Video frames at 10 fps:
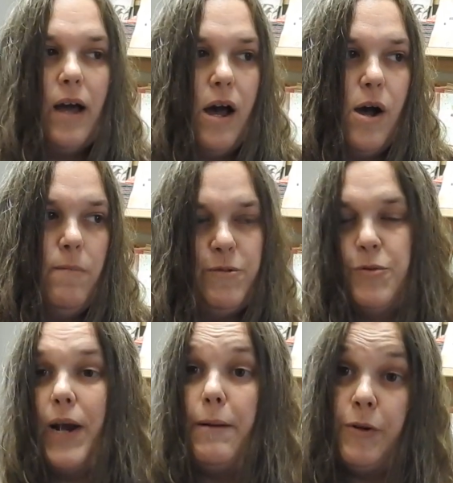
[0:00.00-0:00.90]

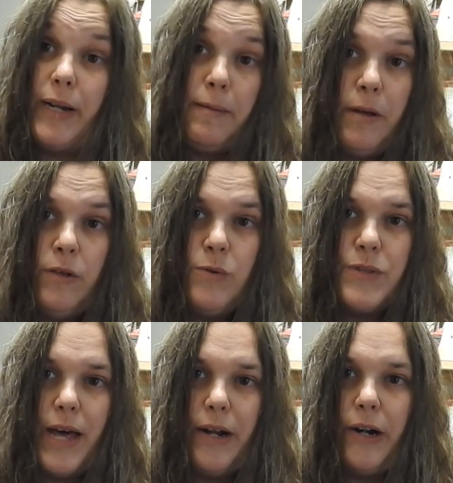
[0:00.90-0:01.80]
Subscribe to our email
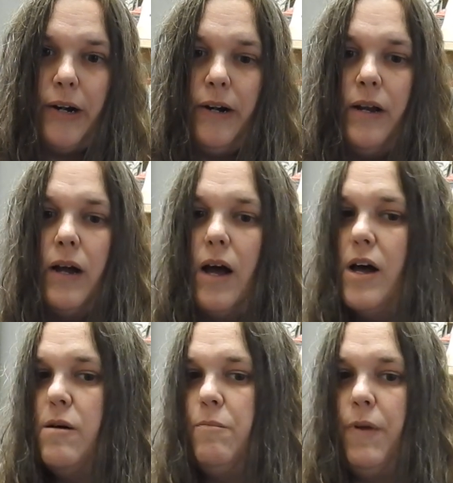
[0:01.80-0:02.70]
newsletter,
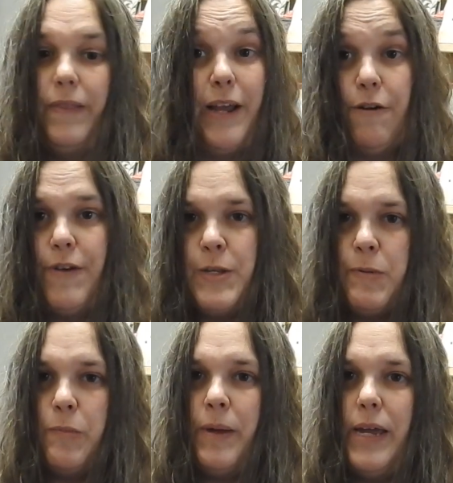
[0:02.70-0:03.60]
like our
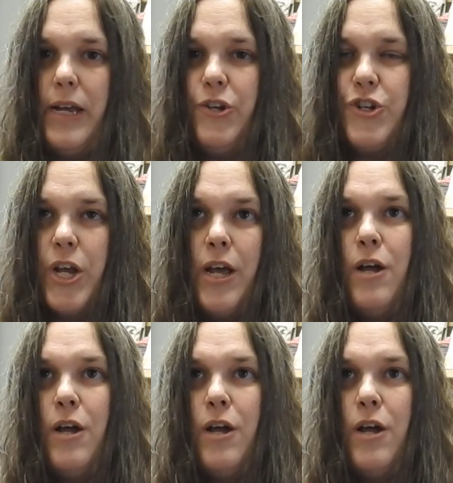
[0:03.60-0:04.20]
Facebook page.